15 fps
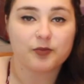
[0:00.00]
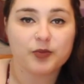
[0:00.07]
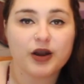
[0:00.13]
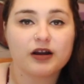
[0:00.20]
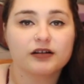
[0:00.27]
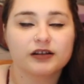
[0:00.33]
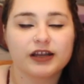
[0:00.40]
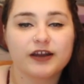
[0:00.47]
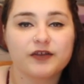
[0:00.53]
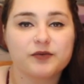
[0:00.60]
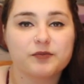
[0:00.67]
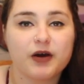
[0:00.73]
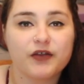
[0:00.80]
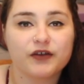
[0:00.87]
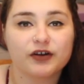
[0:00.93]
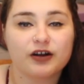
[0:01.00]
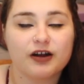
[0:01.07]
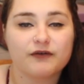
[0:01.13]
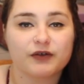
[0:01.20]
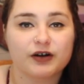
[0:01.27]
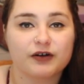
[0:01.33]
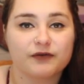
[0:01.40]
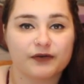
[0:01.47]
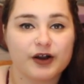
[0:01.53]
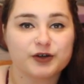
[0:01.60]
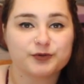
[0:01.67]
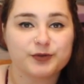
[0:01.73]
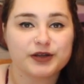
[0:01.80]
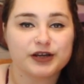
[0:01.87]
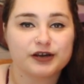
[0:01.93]
Apparently, the mother of her
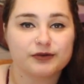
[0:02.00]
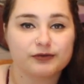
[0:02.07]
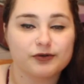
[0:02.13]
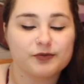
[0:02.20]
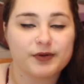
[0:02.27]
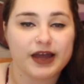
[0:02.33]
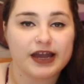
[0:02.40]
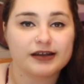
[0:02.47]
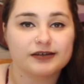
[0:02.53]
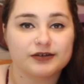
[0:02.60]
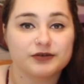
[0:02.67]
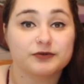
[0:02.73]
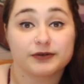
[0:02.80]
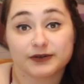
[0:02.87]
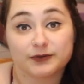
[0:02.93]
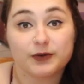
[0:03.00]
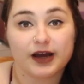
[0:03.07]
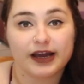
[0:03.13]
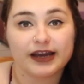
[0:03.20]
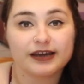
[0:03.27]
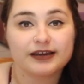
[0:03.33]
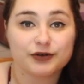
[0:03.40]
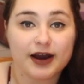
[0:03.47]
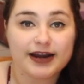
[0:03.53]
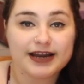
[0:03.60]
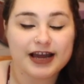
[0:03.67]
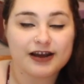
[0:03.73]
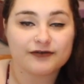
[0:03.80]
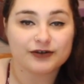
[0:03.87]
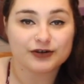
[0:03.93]
freshman year roommate, who was white, tried
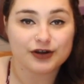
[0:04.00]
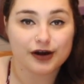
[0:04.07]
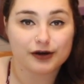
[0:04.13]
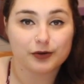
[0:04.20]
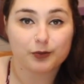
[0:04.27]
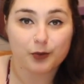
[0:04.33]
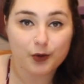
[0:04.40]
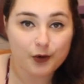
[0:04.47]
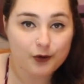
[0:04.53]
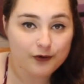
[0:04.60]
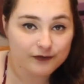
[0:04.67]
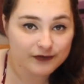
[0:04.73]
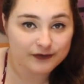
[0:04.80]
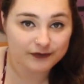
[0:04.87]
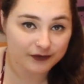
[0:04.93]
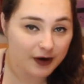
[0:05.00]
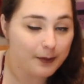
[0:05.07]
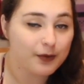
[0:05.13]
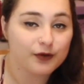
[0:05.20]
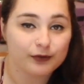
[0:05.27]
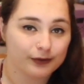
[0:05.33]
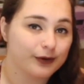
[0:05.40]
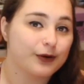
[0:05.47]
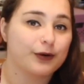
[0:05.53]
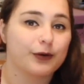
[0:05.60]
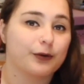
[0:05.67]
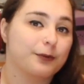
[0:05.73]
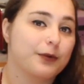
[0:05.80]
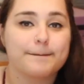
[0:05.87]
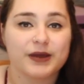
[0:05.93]
to have her daughter moved from the
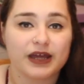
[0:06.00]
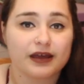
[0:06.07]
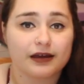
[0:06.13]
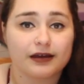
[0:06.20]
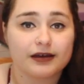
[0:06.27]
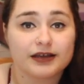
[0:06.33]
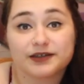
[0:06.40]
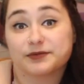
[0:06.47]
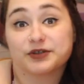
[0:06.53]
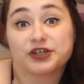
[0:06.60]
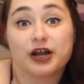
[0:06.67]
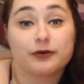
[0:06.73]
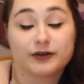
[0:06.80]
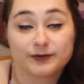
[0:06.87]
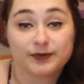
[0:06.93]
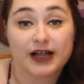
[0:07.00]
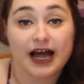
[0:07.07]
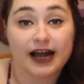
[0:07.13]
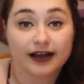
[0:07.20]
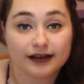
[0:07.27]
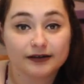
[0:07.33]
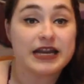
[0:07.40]
room because Michelle was black.